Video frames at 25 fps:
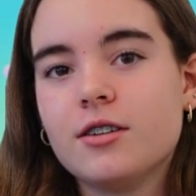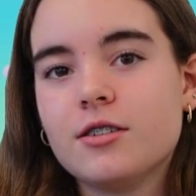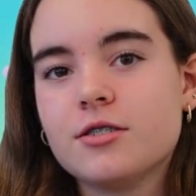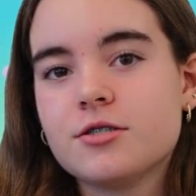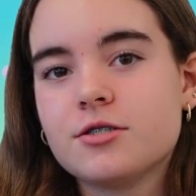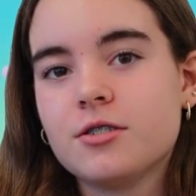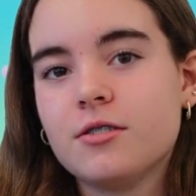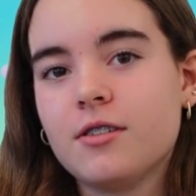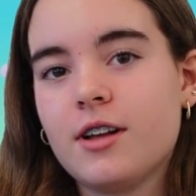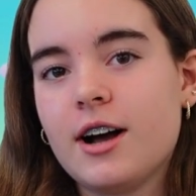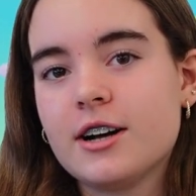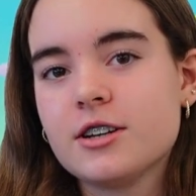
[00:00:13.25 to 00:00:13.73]

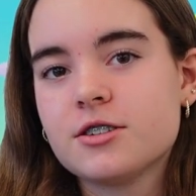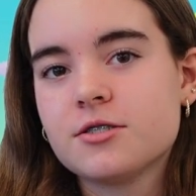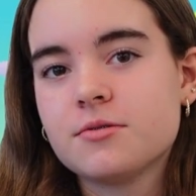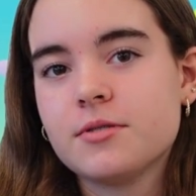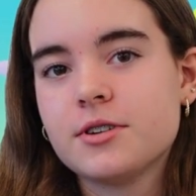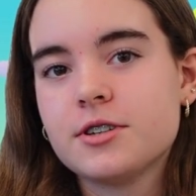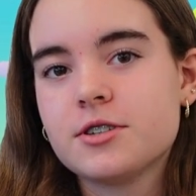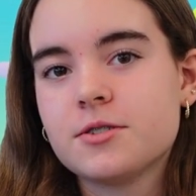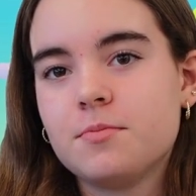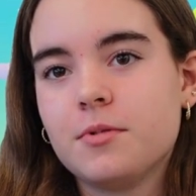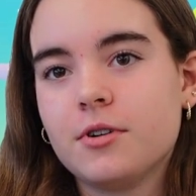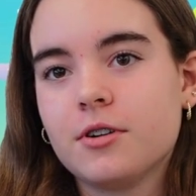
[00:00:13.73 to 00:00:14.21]
So last
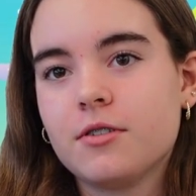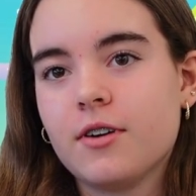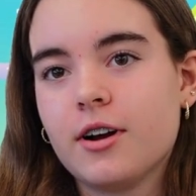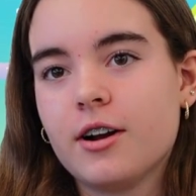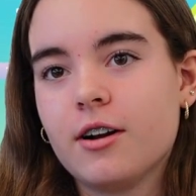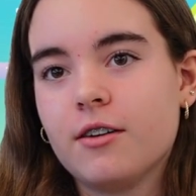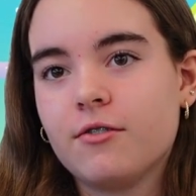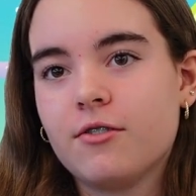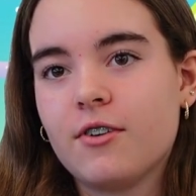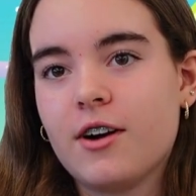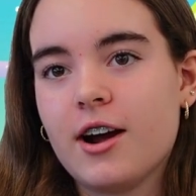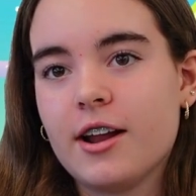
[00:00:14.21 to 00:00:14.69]
week's book read
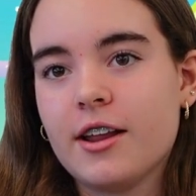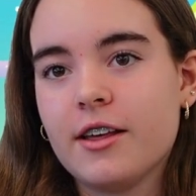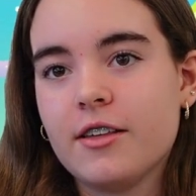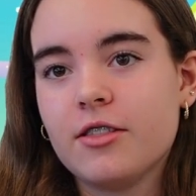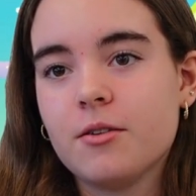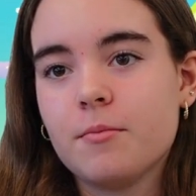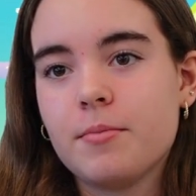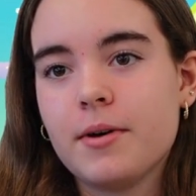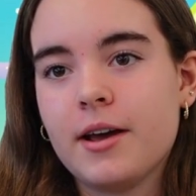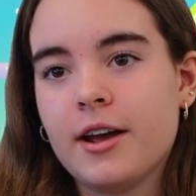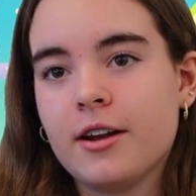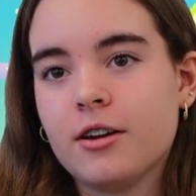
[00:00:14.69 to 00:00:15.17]
on Friday,
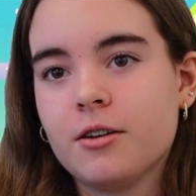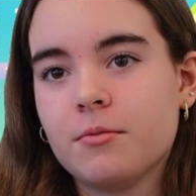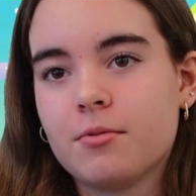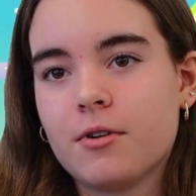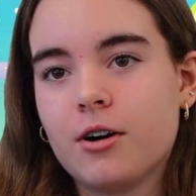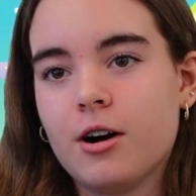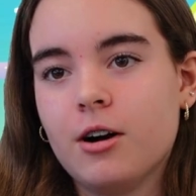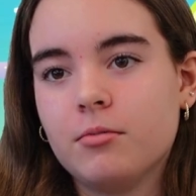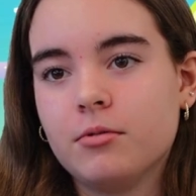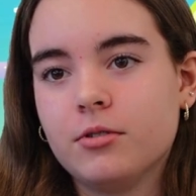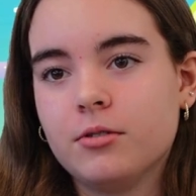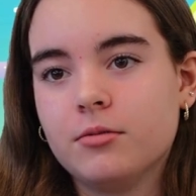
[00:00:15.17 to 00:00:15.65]
The Panda
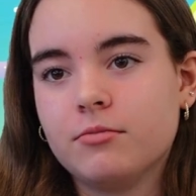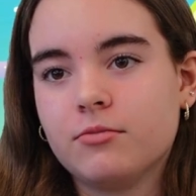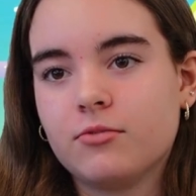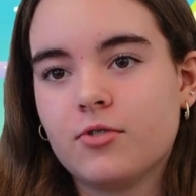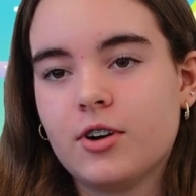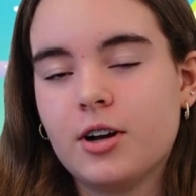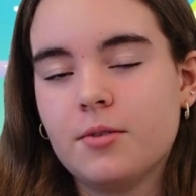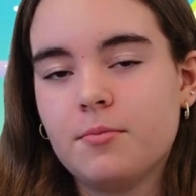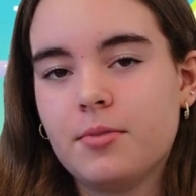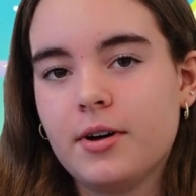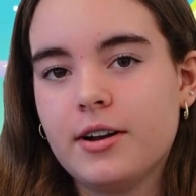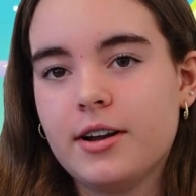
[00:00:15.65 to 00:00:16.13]
Problem,
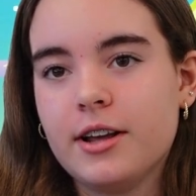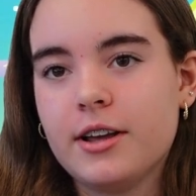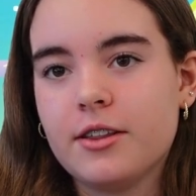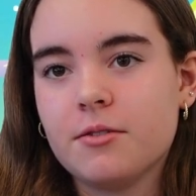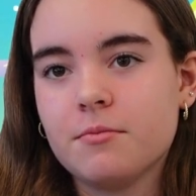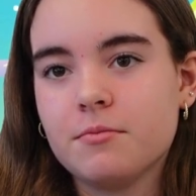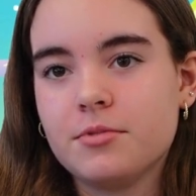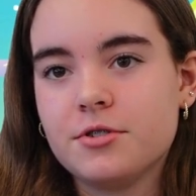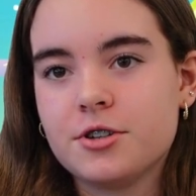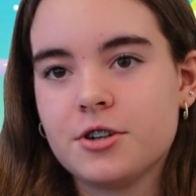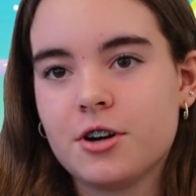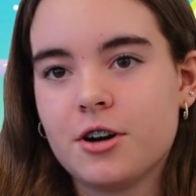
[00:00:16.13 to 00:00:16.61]
read by
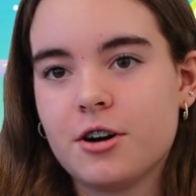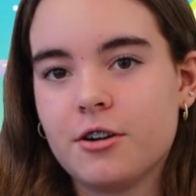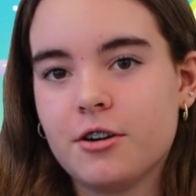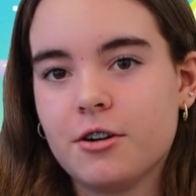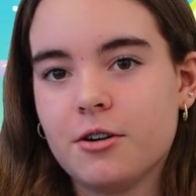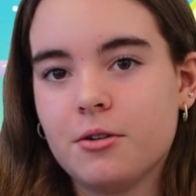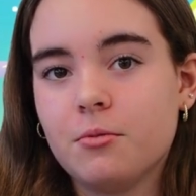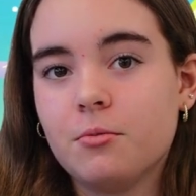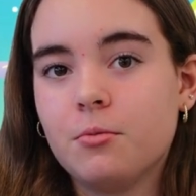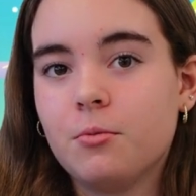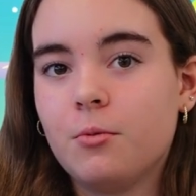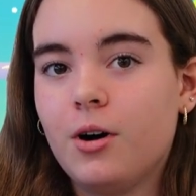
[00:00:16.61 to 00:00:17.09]
Nathan
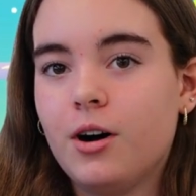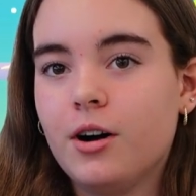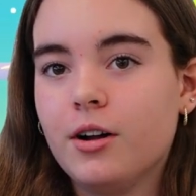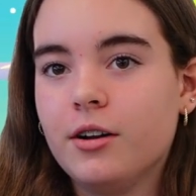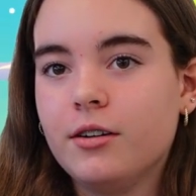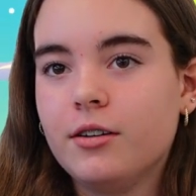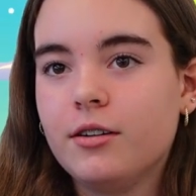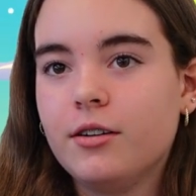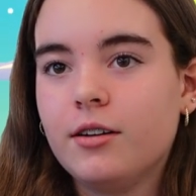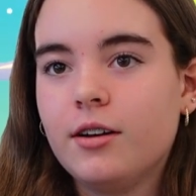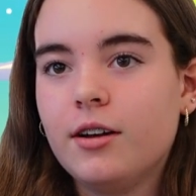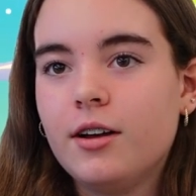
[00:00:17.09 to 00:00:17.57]
Pichardo,
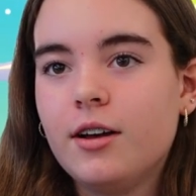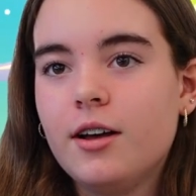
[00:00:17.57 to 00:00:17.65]
won.